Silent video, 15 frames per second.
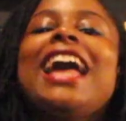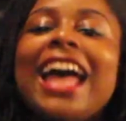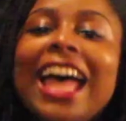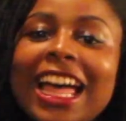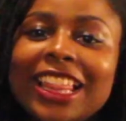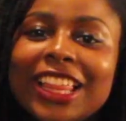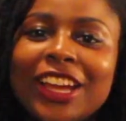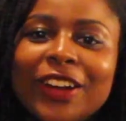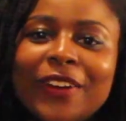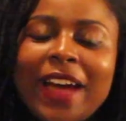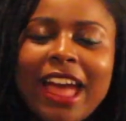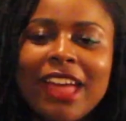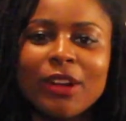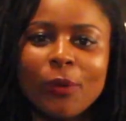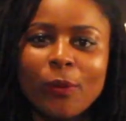Hello
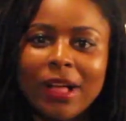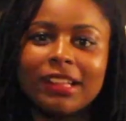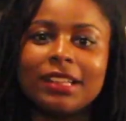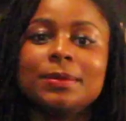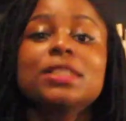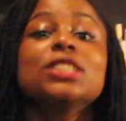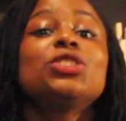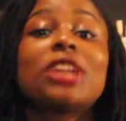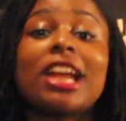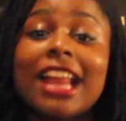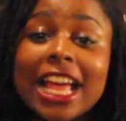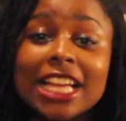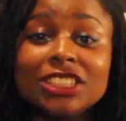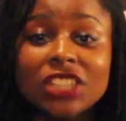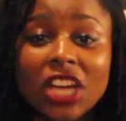and welcome to
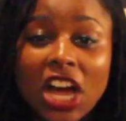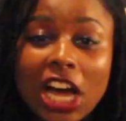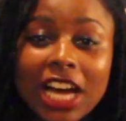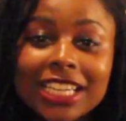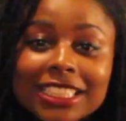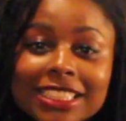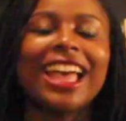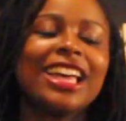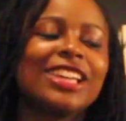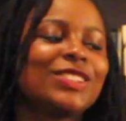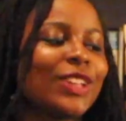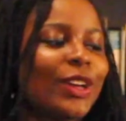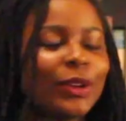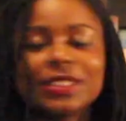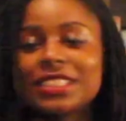Dreadhead Talks.
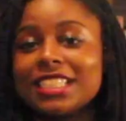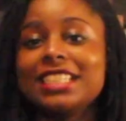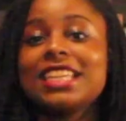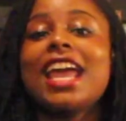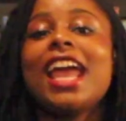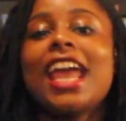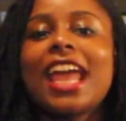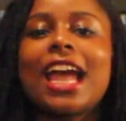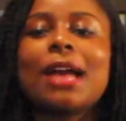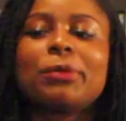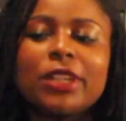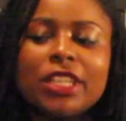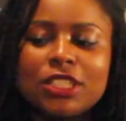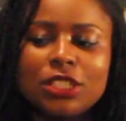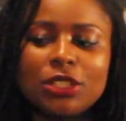So today I'm
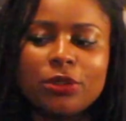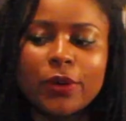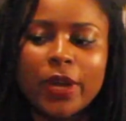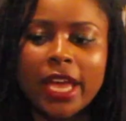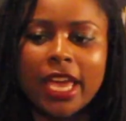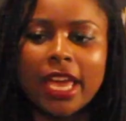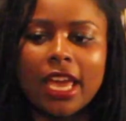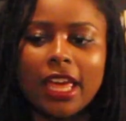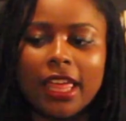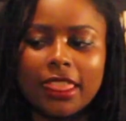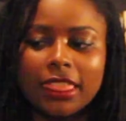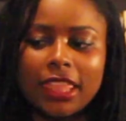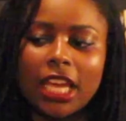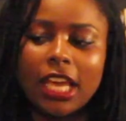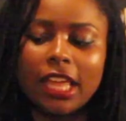going to do a
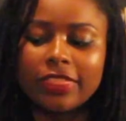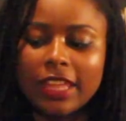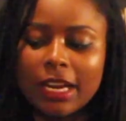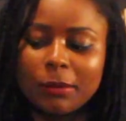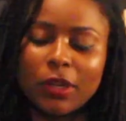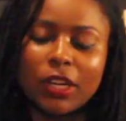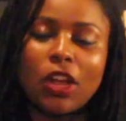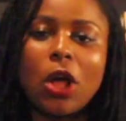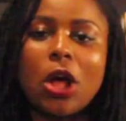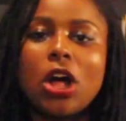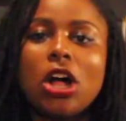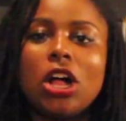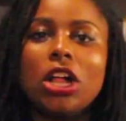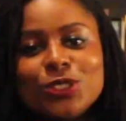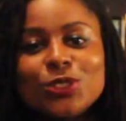thing that I'm going to
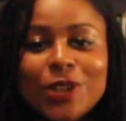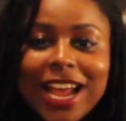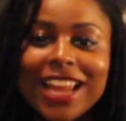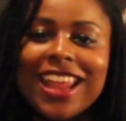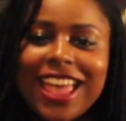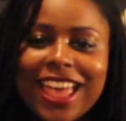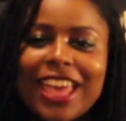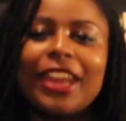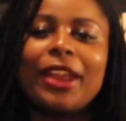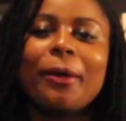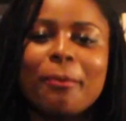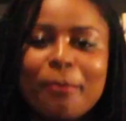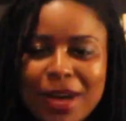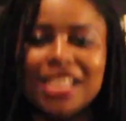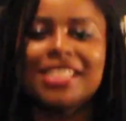call
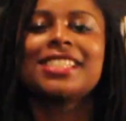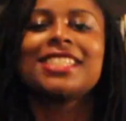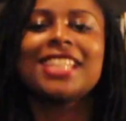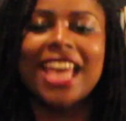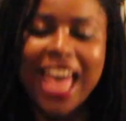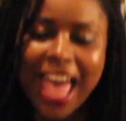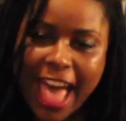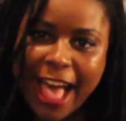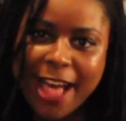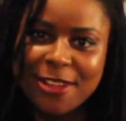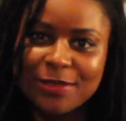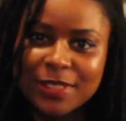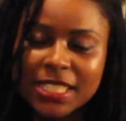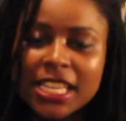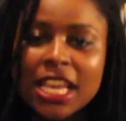Dreadhead
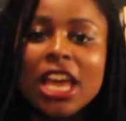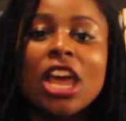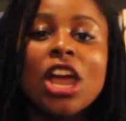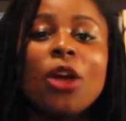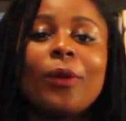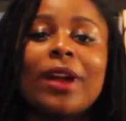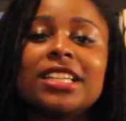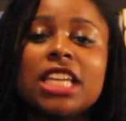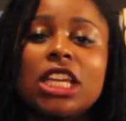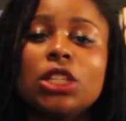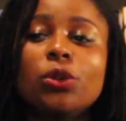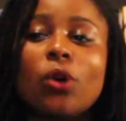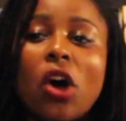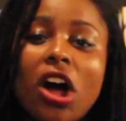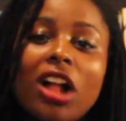Must-Haves, where I tell
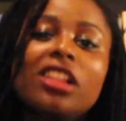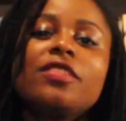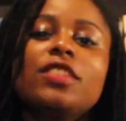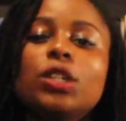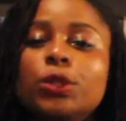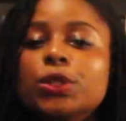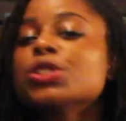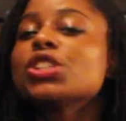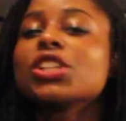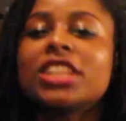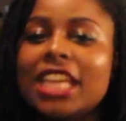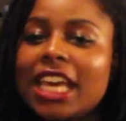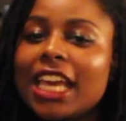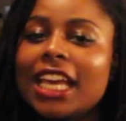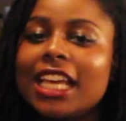you all of the crucial
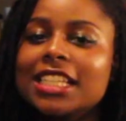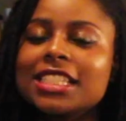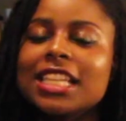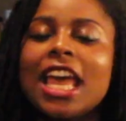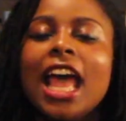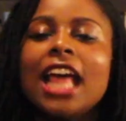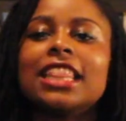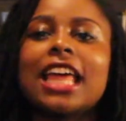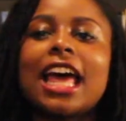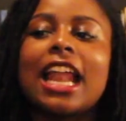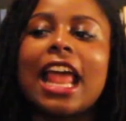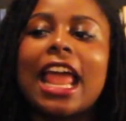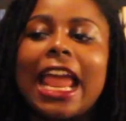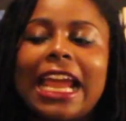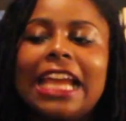things
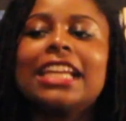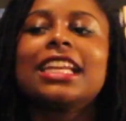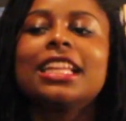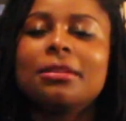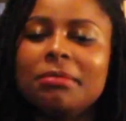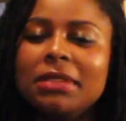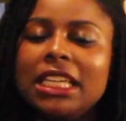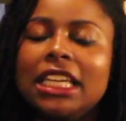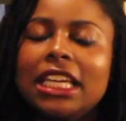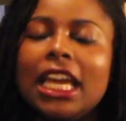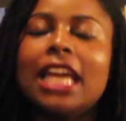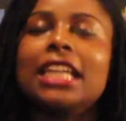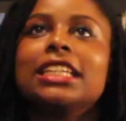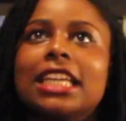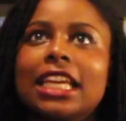that aided me
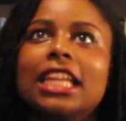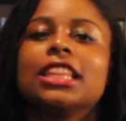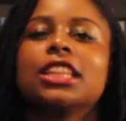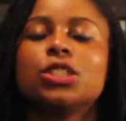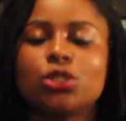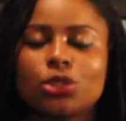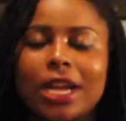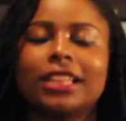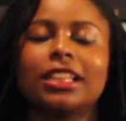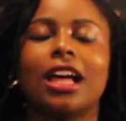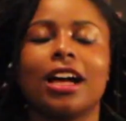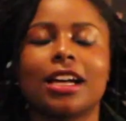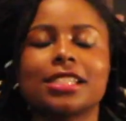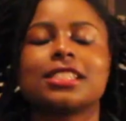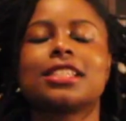in getting the
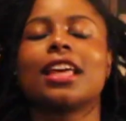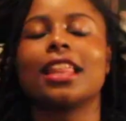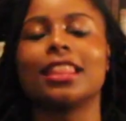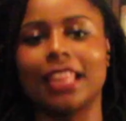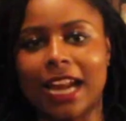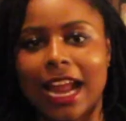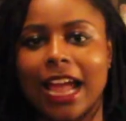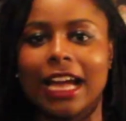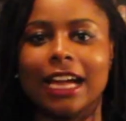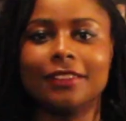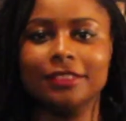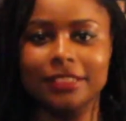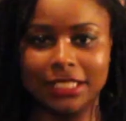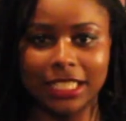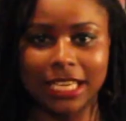dreadlocks that I
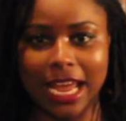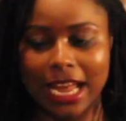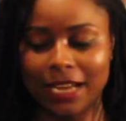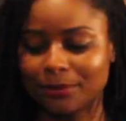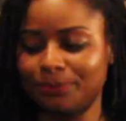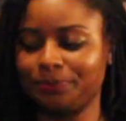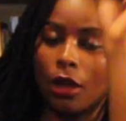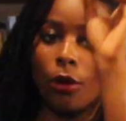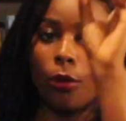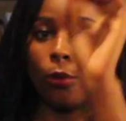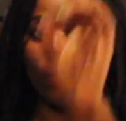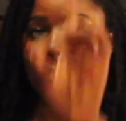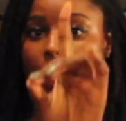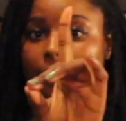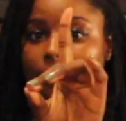have today.
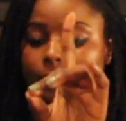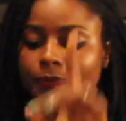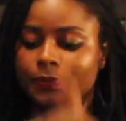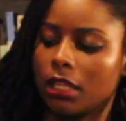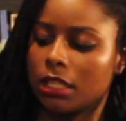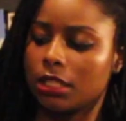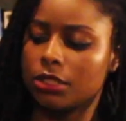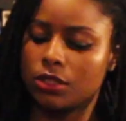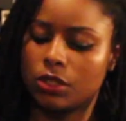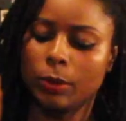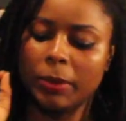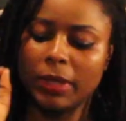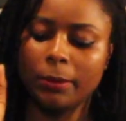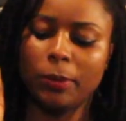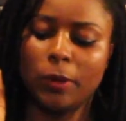1.
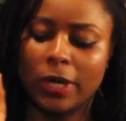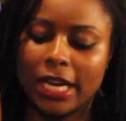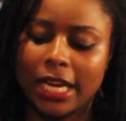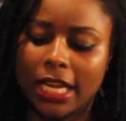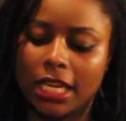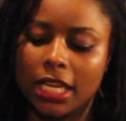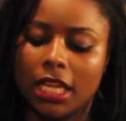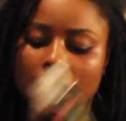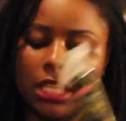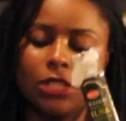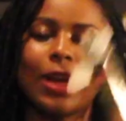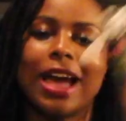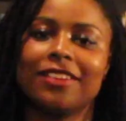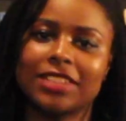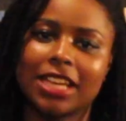Super important, you
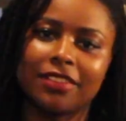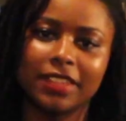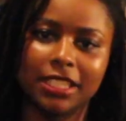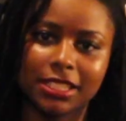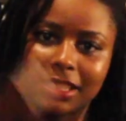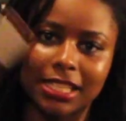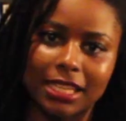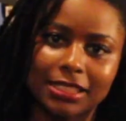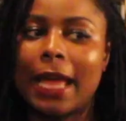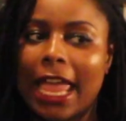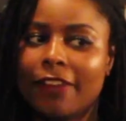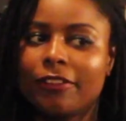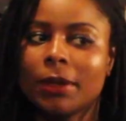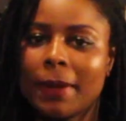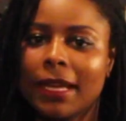have to have incense.
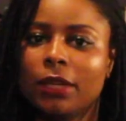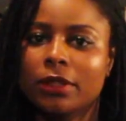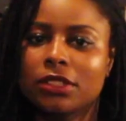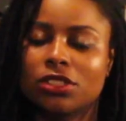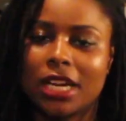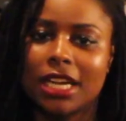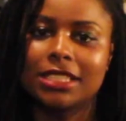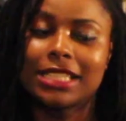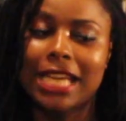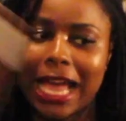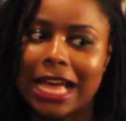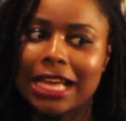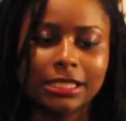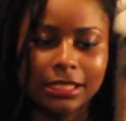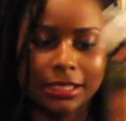Everybody with dreads
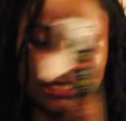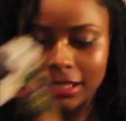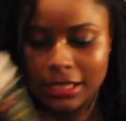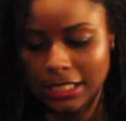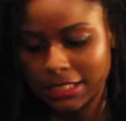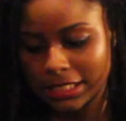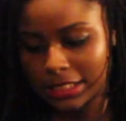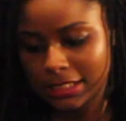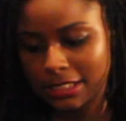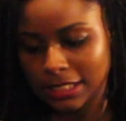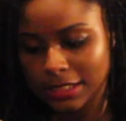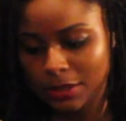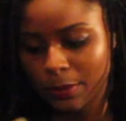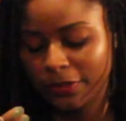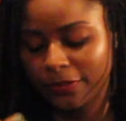has these
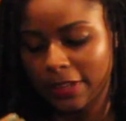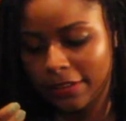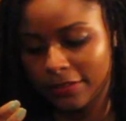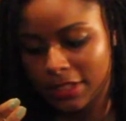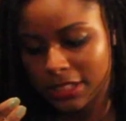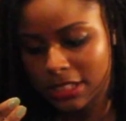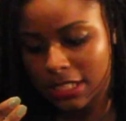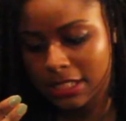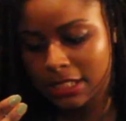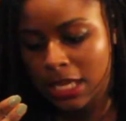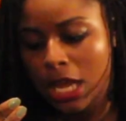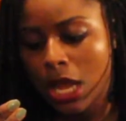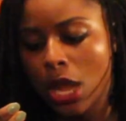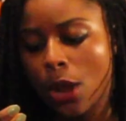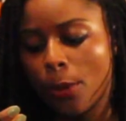incense. What flavor is this?
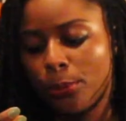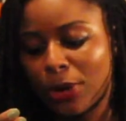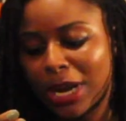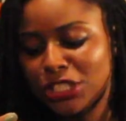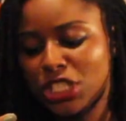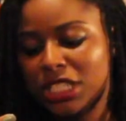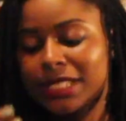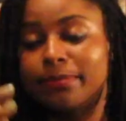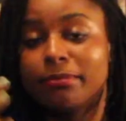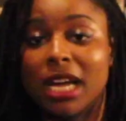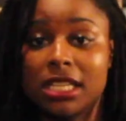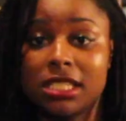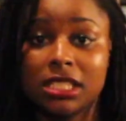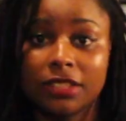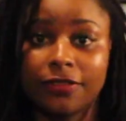Precious
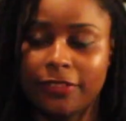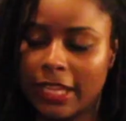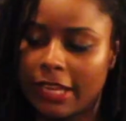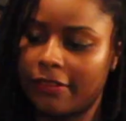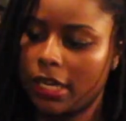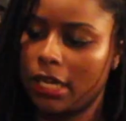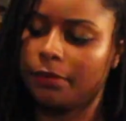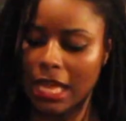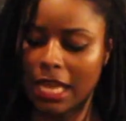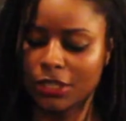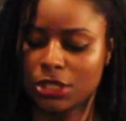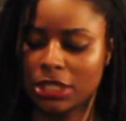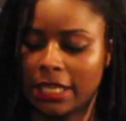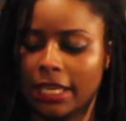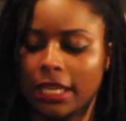musk flavor.
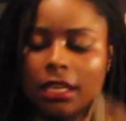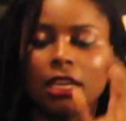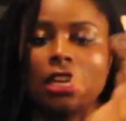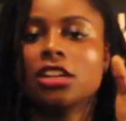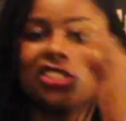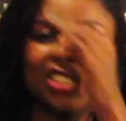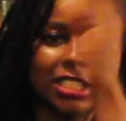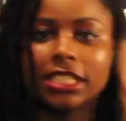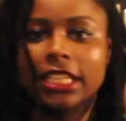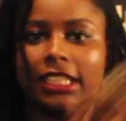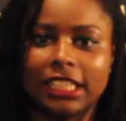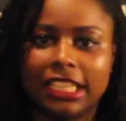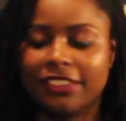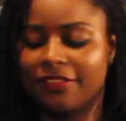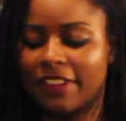Actually, just to get
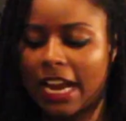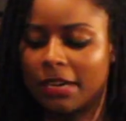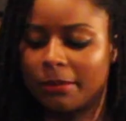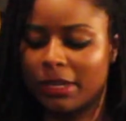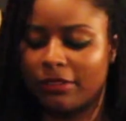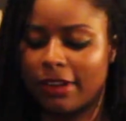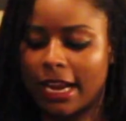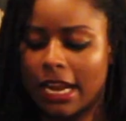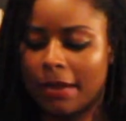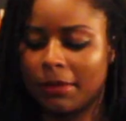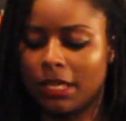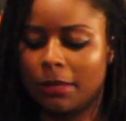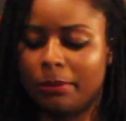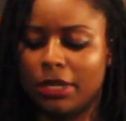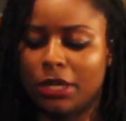the environment right, I'm
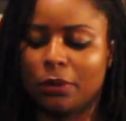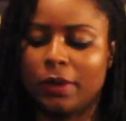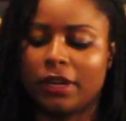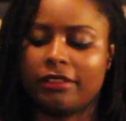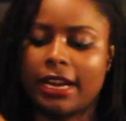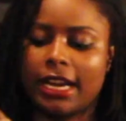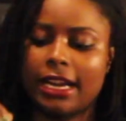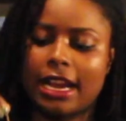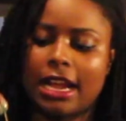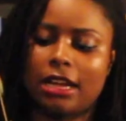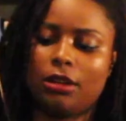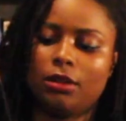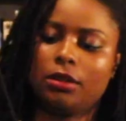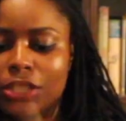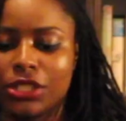gonna burn one right now.
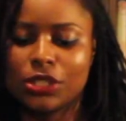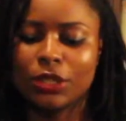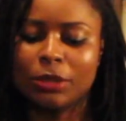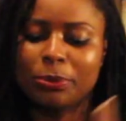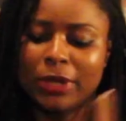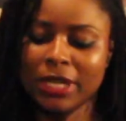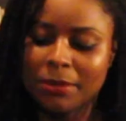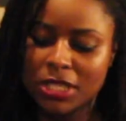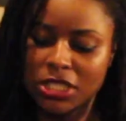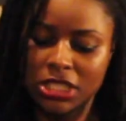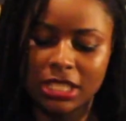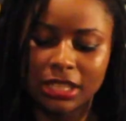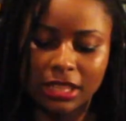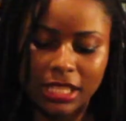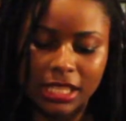You can pretty much
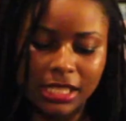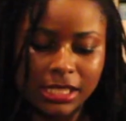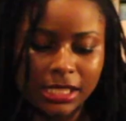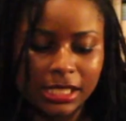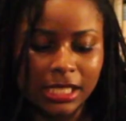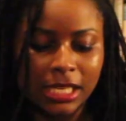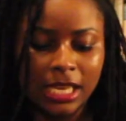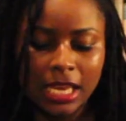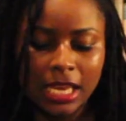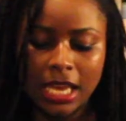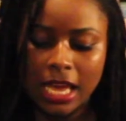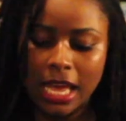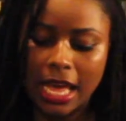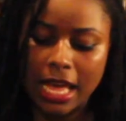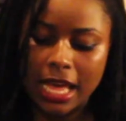get this
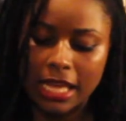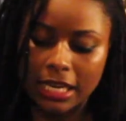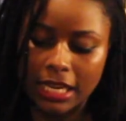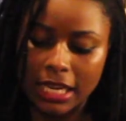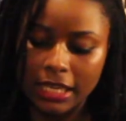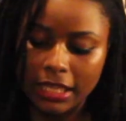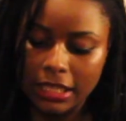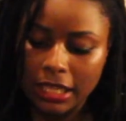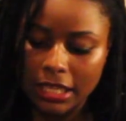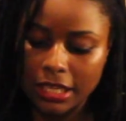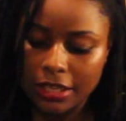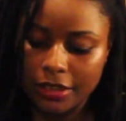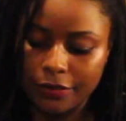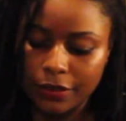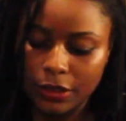at any
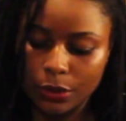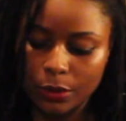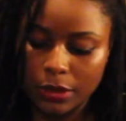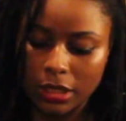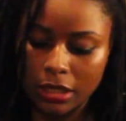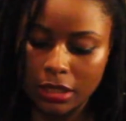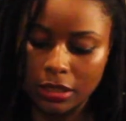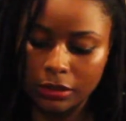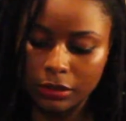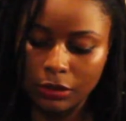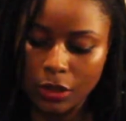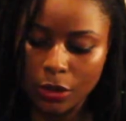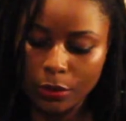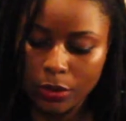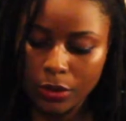of your
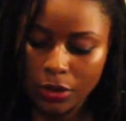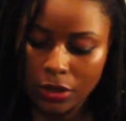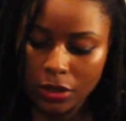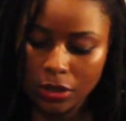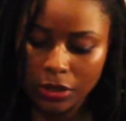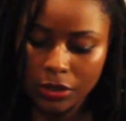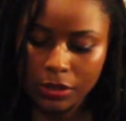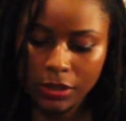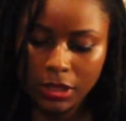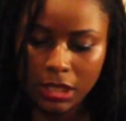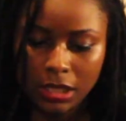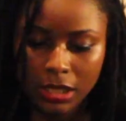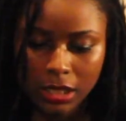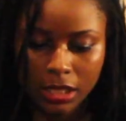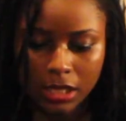local
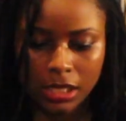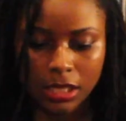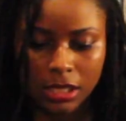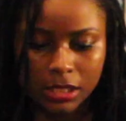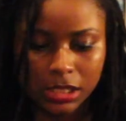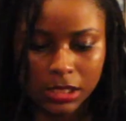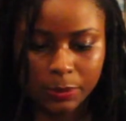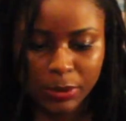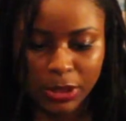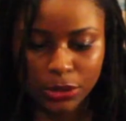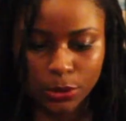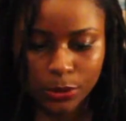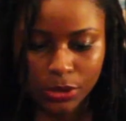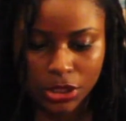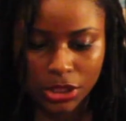
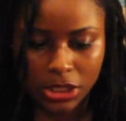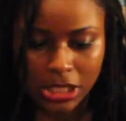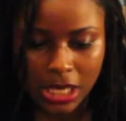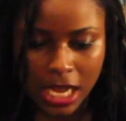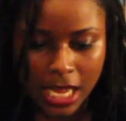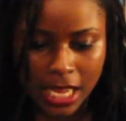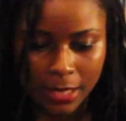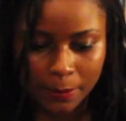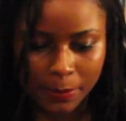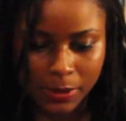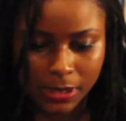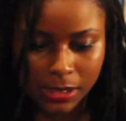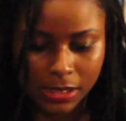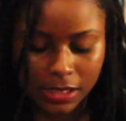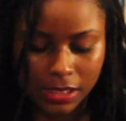spiritual
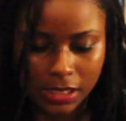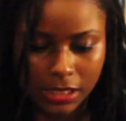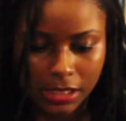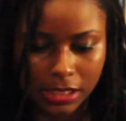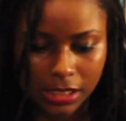shops.